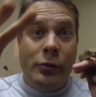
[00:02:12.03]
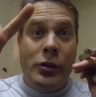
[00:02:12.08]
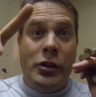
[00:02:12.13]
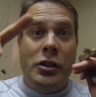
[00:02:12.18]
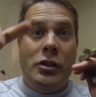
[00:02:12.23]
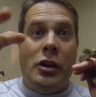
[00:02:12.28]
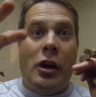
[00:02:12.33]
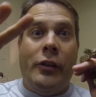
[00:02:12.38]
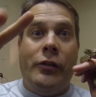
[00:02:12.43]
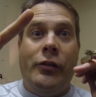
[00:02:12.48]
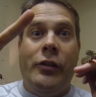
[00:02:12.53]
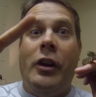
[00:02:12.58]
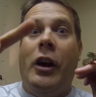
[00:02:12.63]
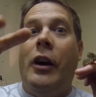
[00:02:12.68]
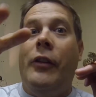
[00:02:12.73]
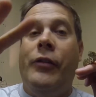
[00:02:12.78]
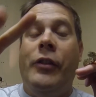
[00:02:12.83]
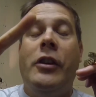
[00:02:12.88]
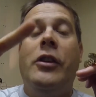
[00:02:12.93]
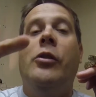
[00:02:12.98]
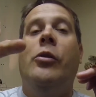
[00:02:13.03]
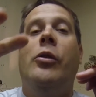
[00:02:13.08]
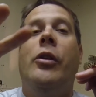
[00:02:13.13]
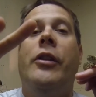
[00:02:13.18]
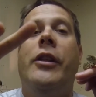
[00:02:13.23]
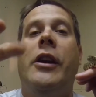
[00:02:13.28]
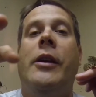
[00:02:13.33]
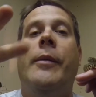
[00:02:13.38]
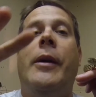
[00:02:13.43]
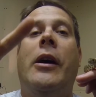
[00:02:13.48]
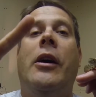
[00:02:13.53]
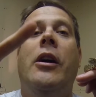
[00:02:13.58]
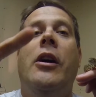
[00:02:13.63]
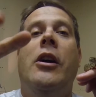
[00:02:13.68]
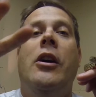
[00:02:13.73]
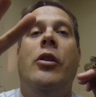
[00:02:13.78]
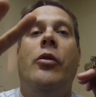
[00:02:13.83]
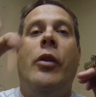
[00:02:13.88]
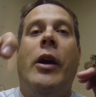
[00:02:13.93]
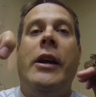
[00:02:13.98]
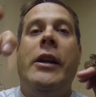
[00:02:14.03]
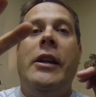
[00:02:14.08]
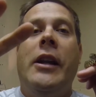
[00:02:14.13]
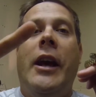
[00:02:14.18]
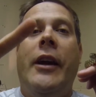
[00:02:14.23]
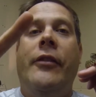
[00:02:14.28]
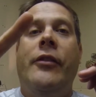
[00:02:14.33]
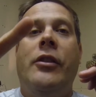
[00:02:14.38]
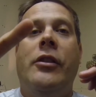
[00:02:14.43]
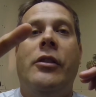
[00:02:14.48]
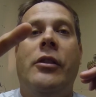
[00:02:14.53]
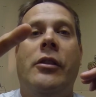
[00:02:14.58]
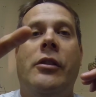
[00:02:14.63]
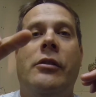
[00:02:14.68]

which is awfully cool to think about. Right and left.